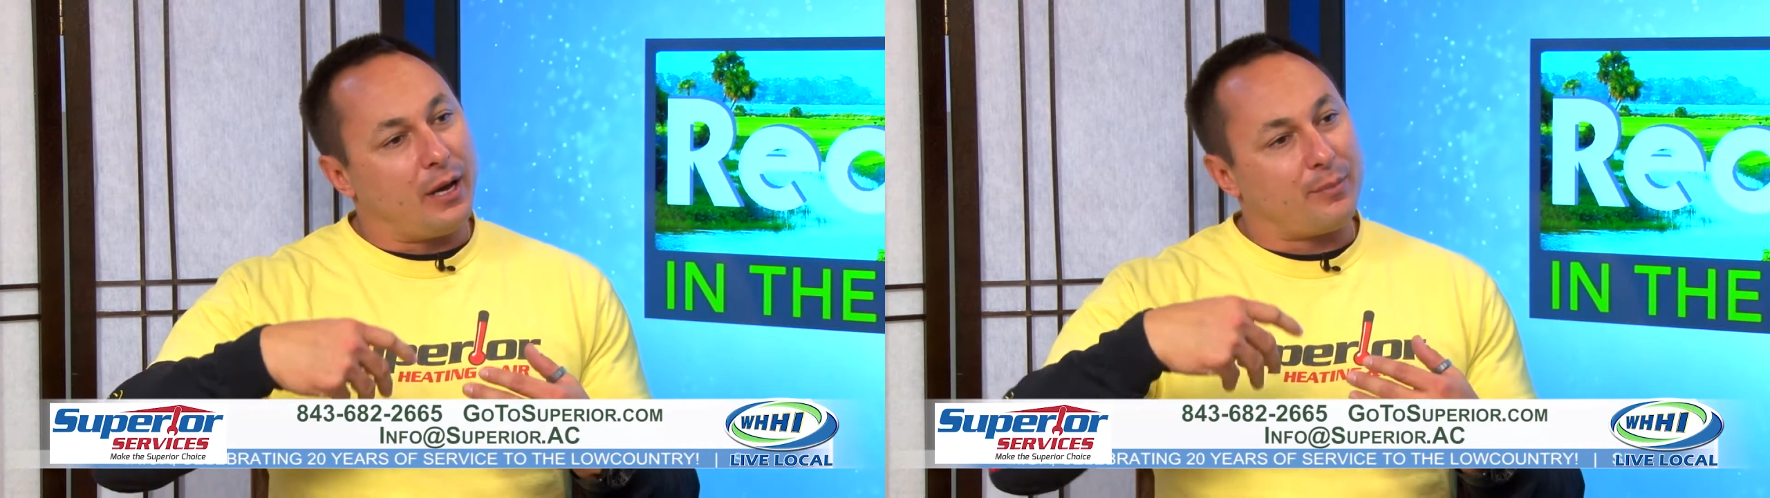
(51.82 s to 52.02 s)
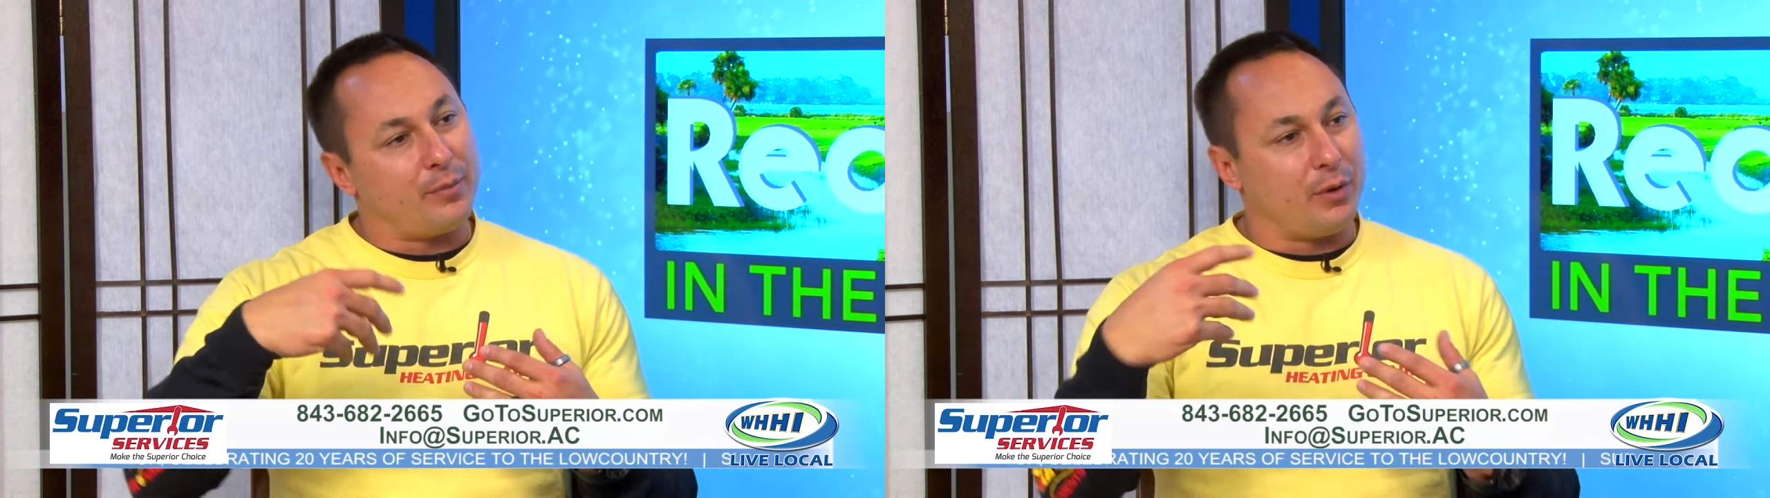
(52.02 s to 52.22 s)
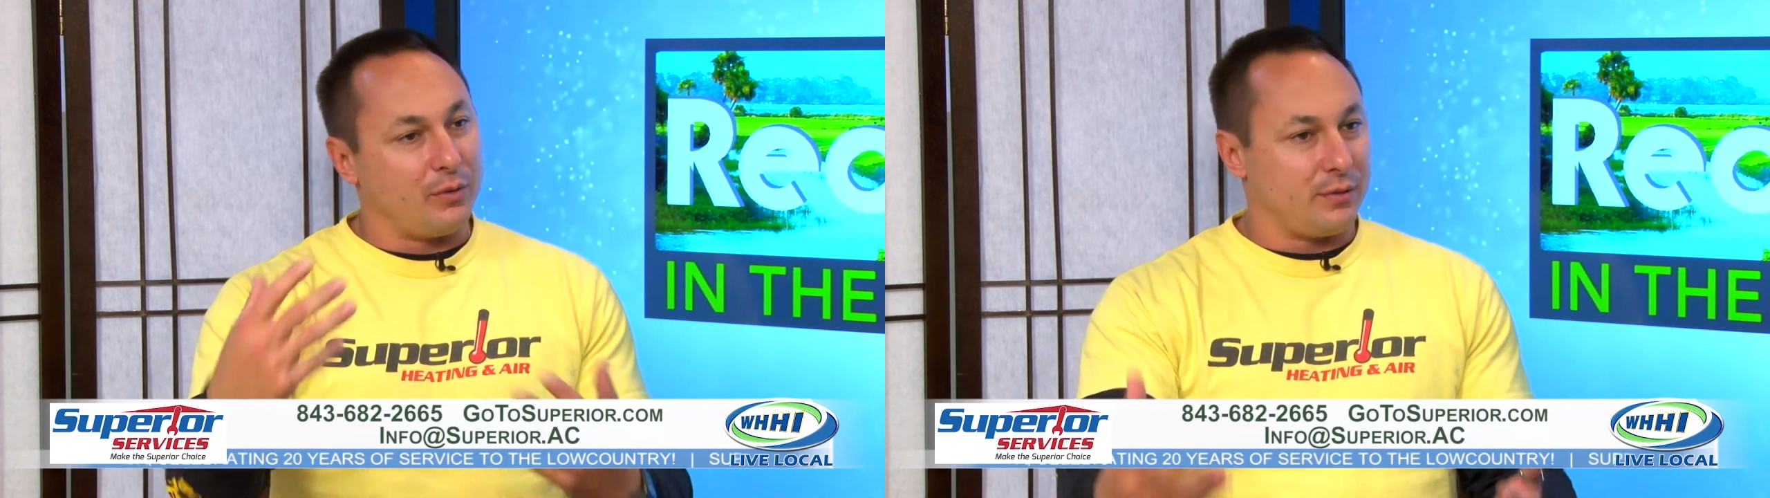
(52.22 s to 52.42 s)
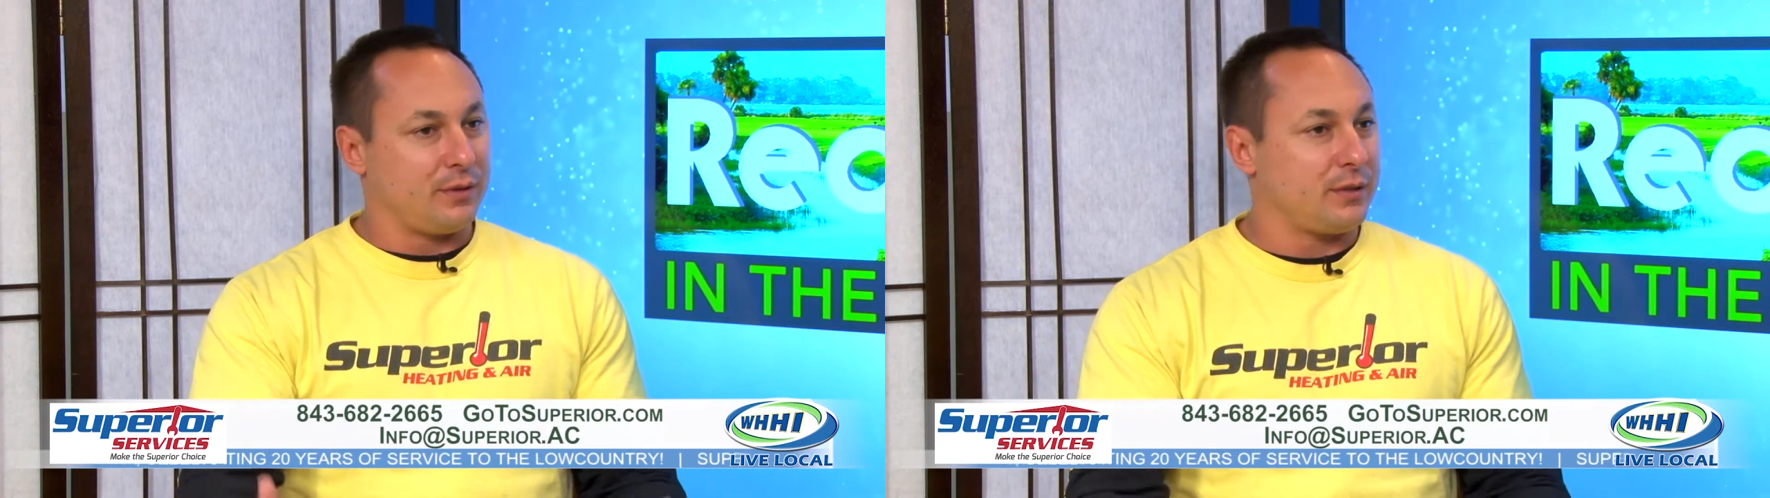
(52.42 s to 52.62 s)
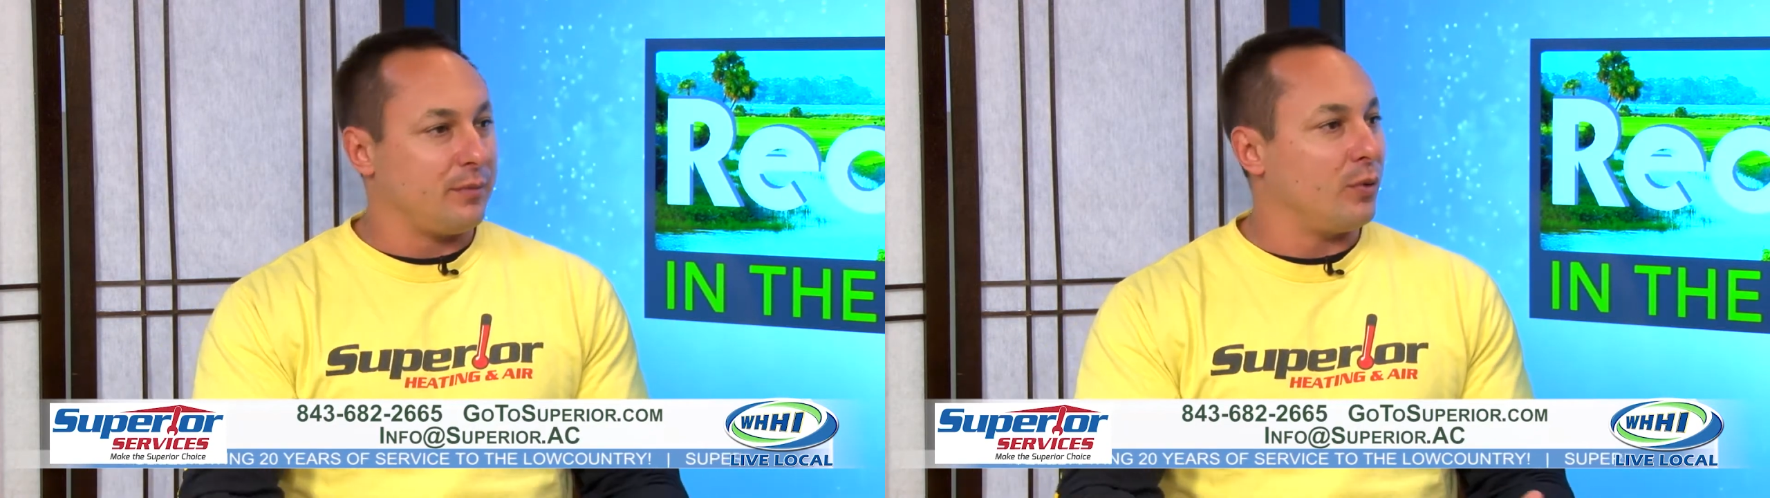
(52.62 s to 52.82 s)
promote
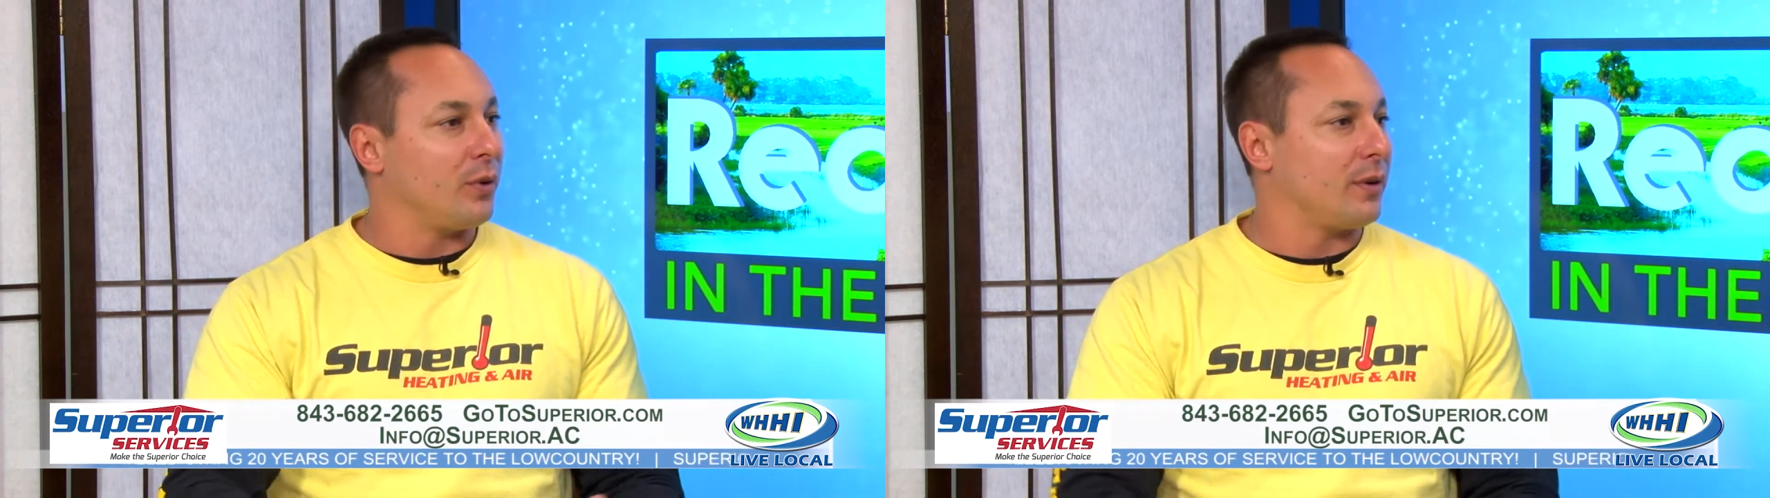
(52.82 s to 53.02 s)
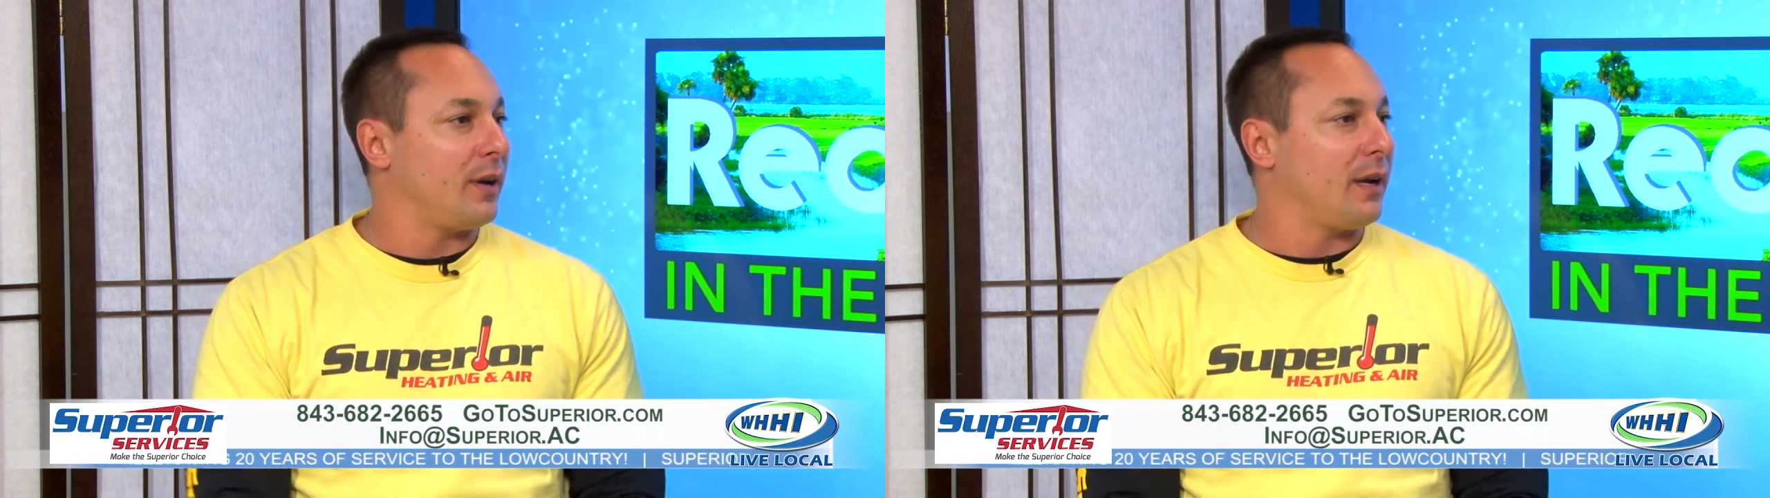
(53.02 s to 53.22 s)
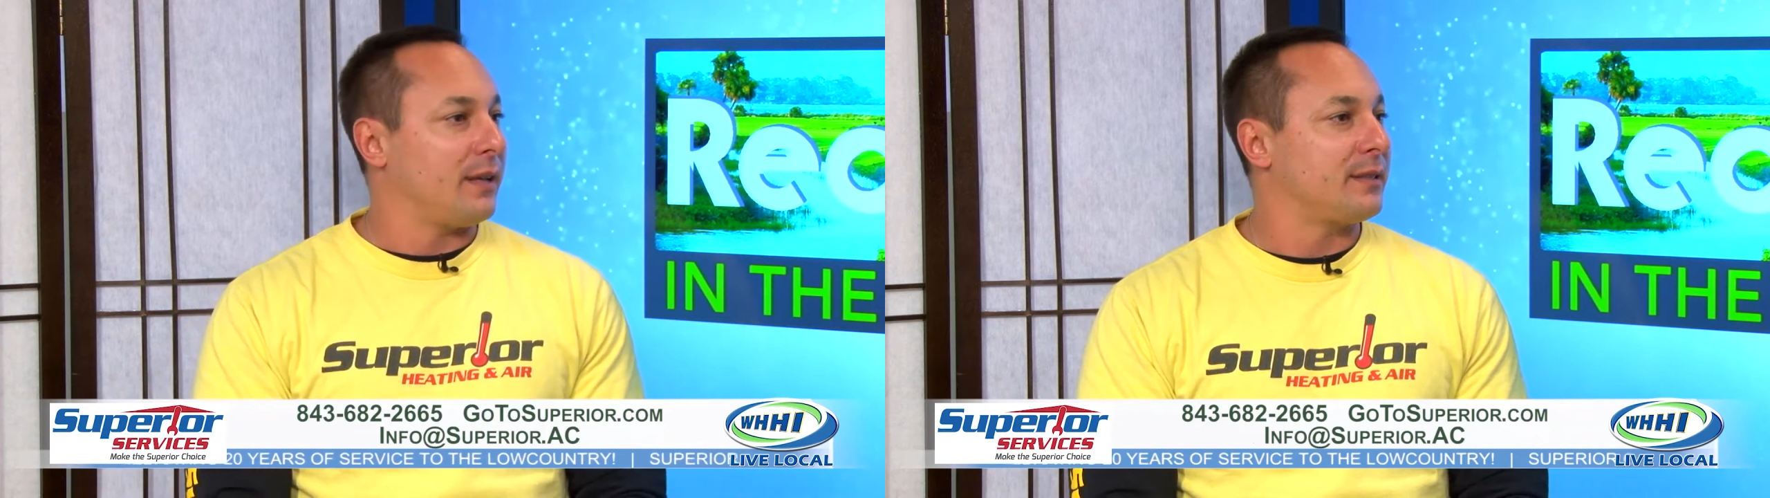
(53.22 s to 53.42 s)
some more